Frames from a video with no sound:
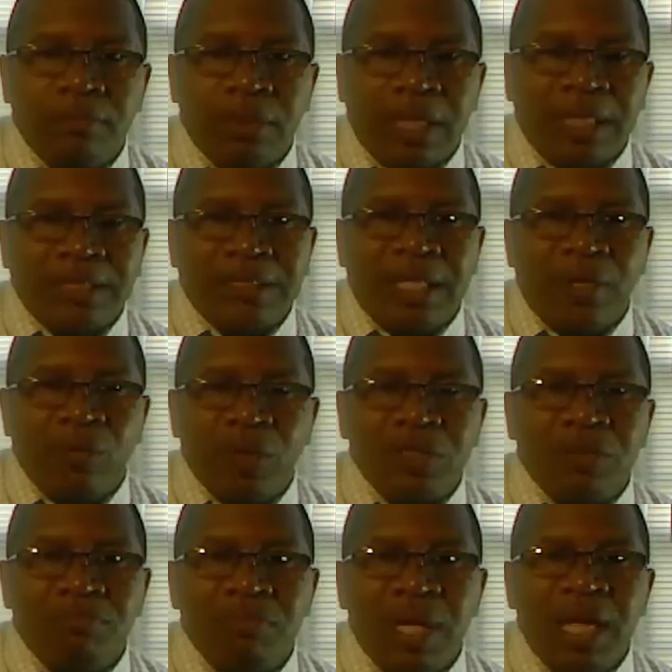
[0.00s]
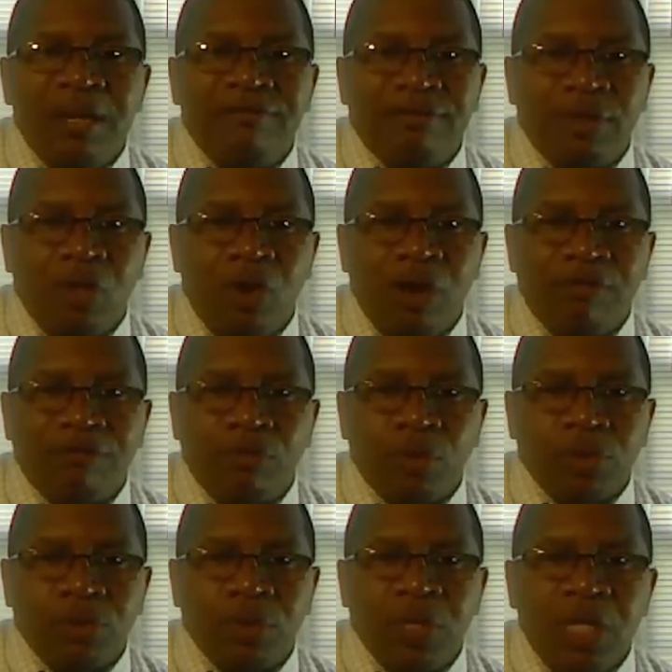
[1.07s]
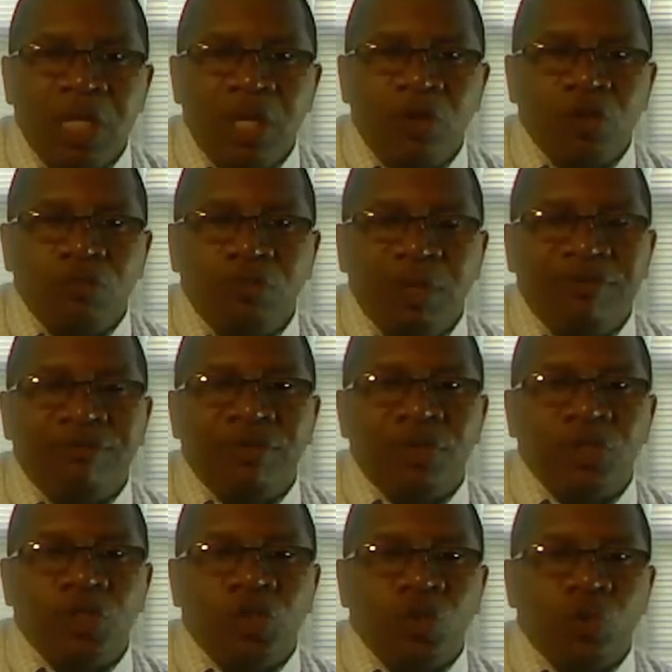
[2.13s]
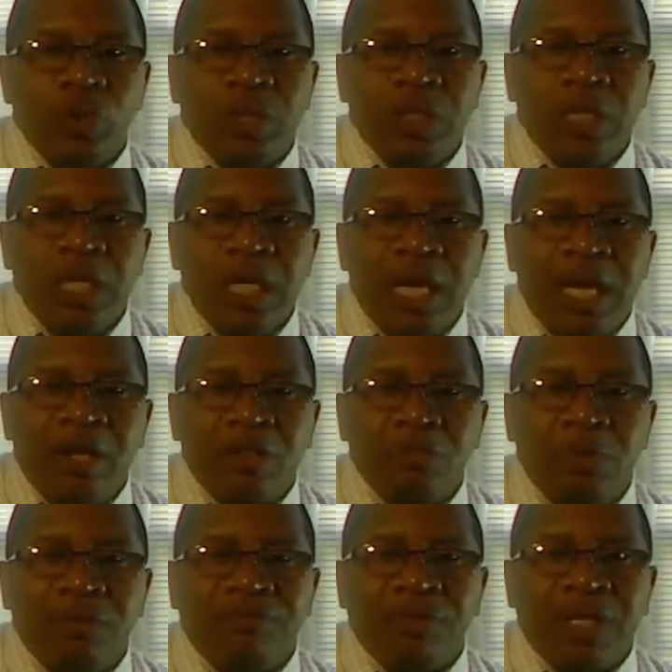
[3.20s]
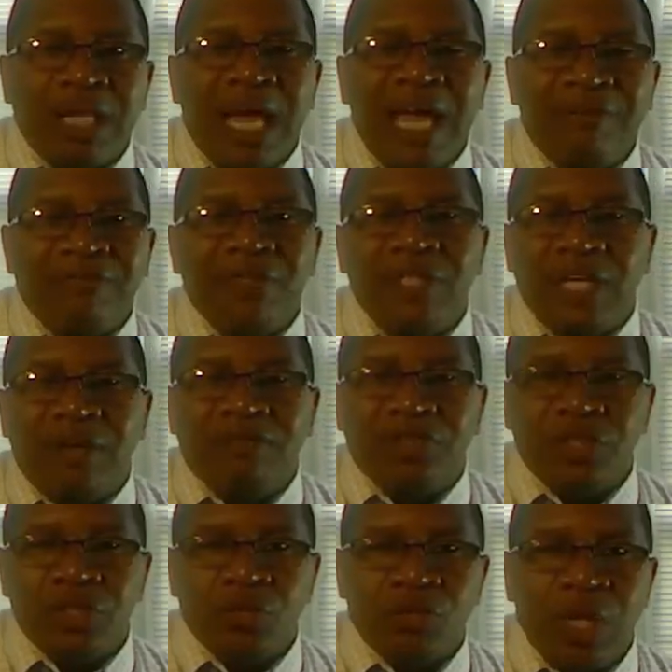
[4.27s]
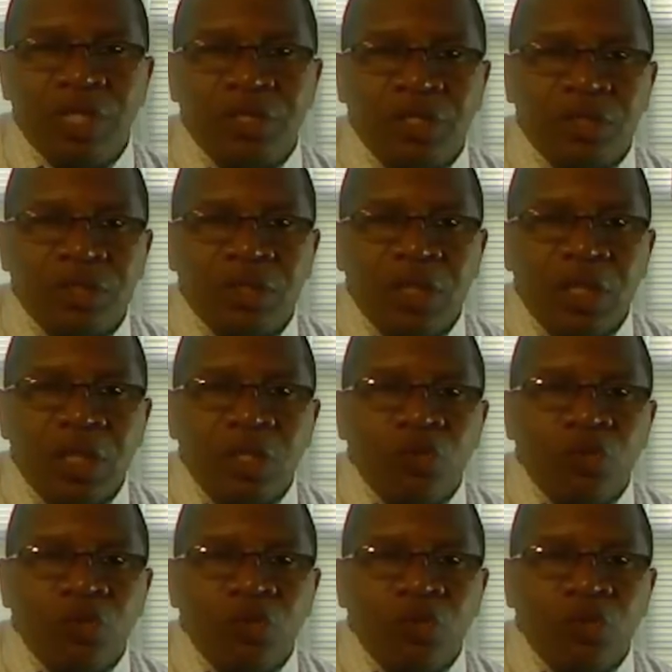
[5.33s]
like I said, it wasn't made for law enforcement. It was meant for the street, and it was meant for life and death situations.